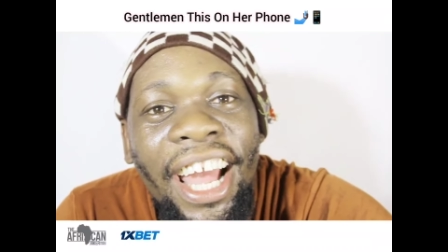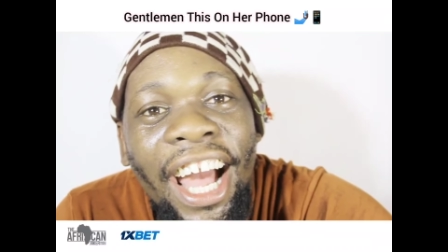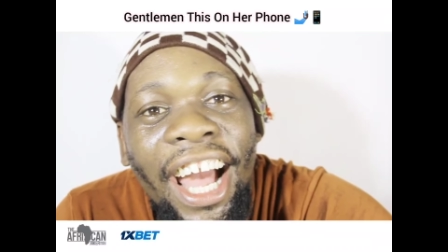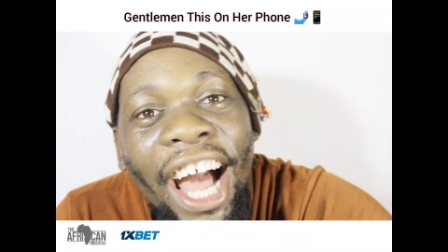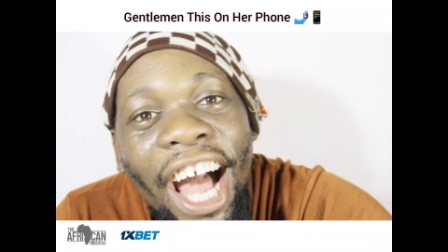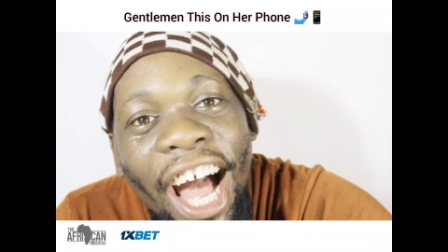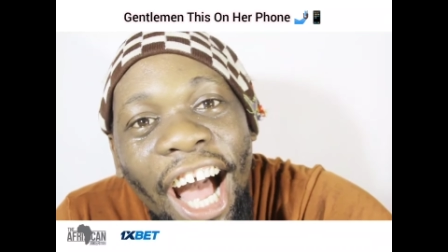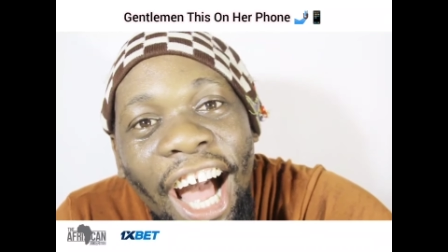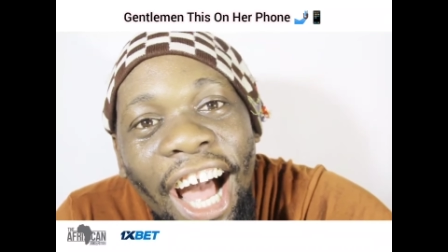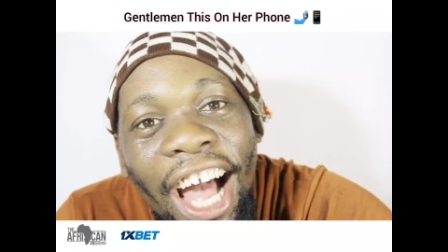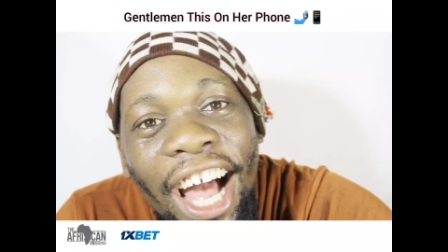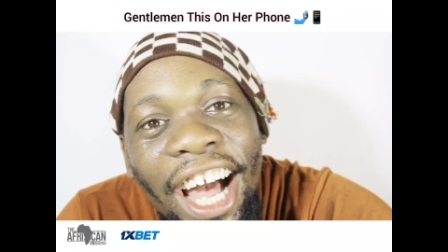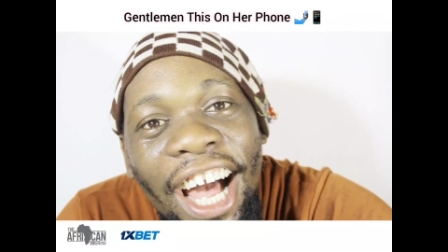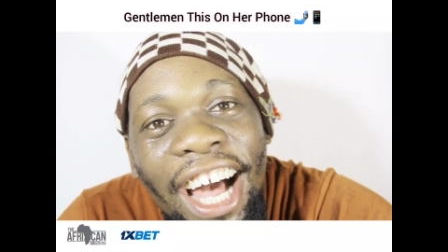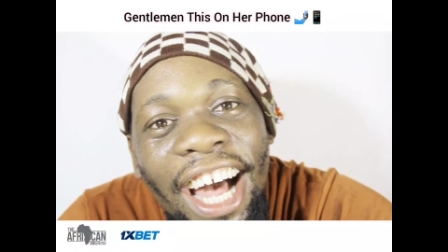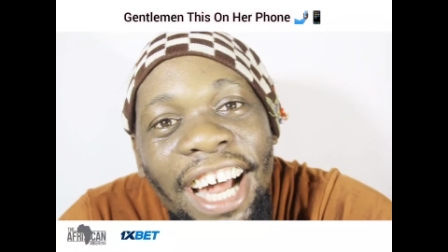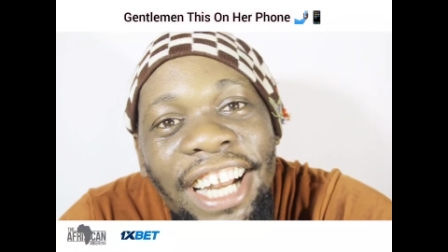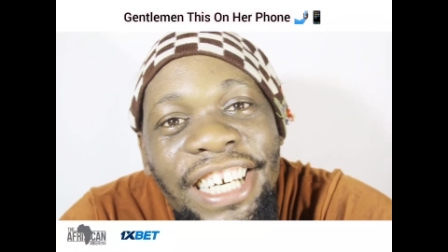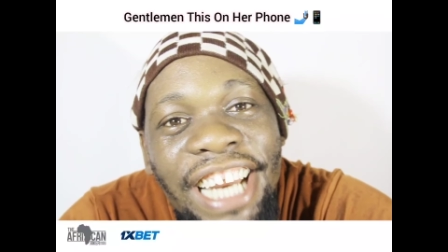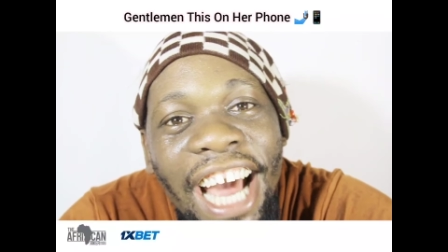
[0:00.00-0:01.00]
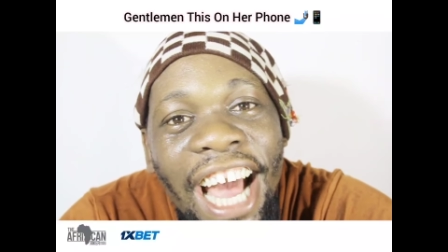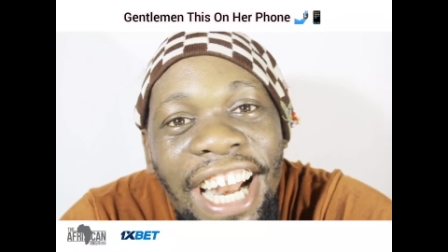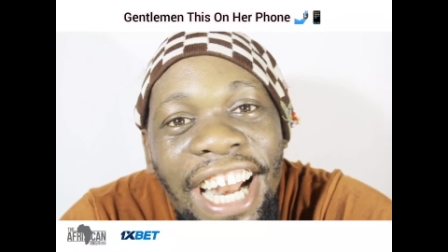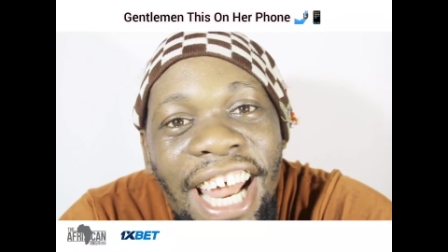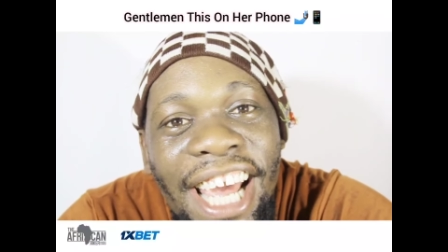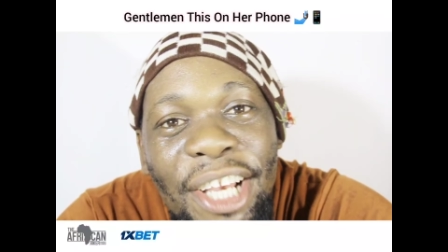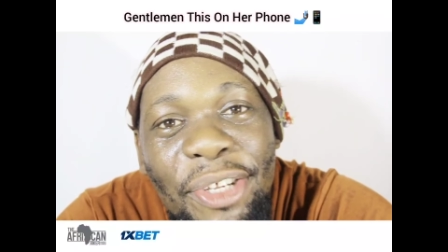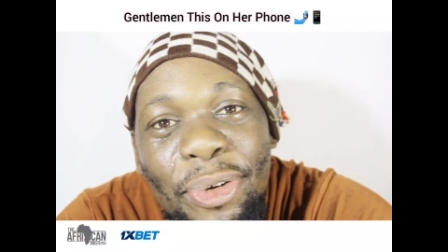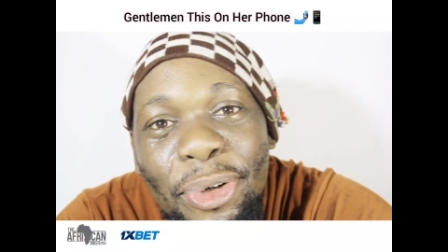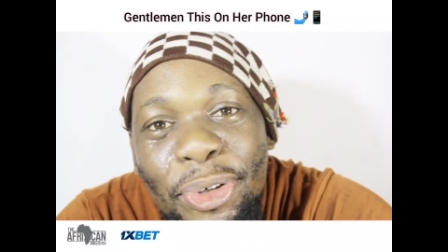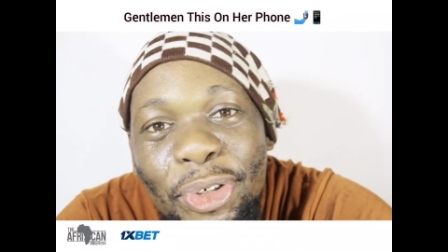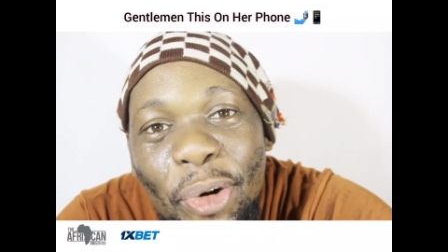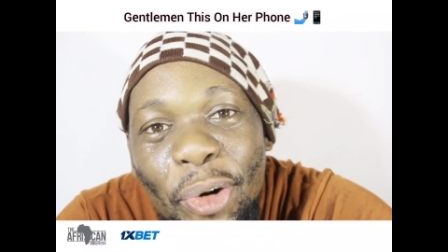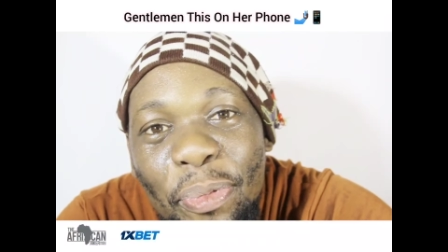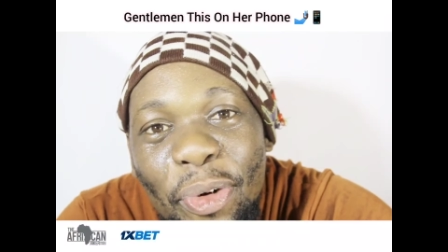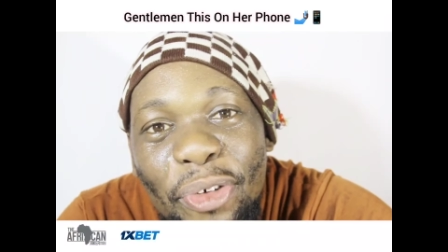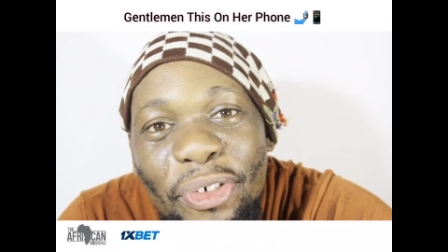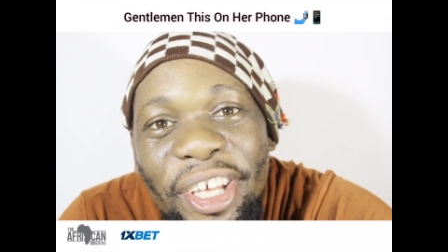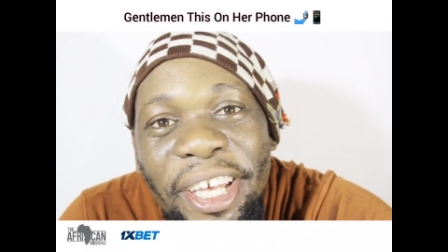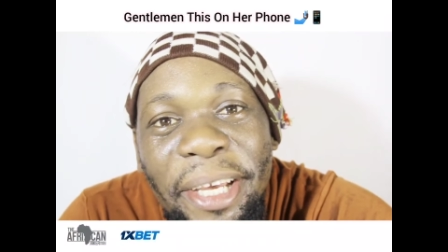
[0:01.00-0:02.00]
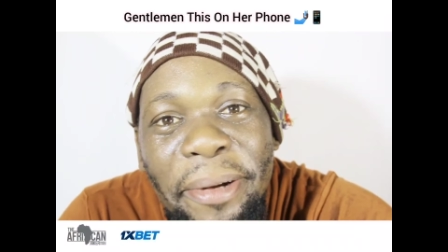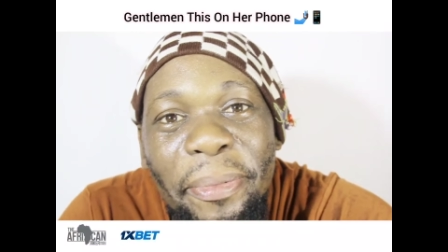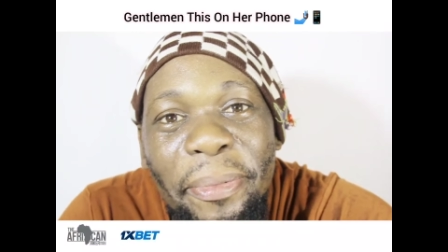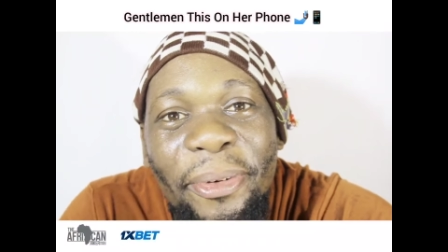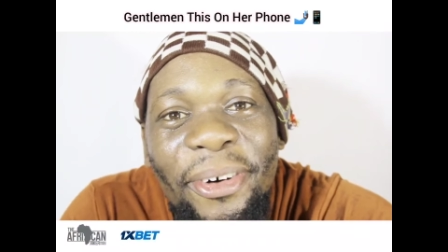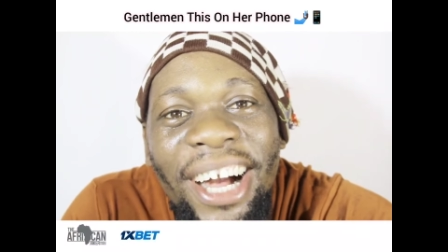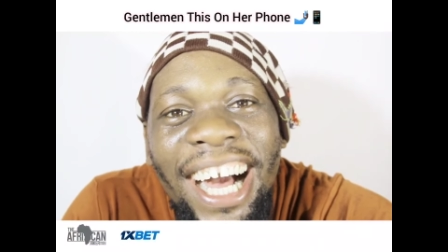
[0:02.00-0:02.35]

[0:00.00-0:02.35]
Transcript: Ha. Dana is on top of him.